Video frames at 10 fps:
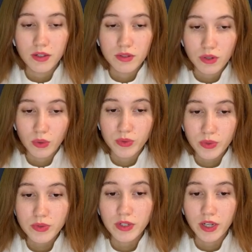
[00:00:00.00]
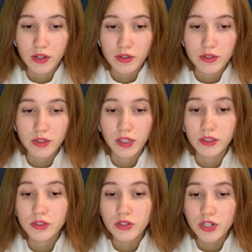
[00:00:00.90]
so two indicators
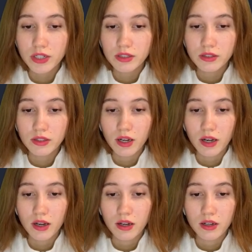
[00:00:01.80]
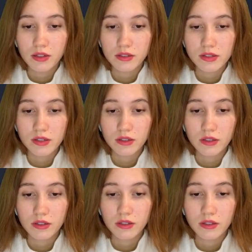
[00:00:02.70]
Keltner channel and
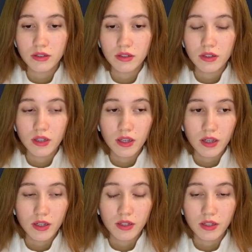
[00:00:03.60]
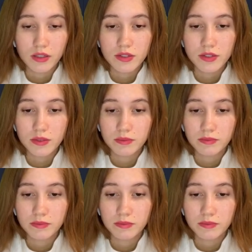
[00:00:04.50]
uh, ADX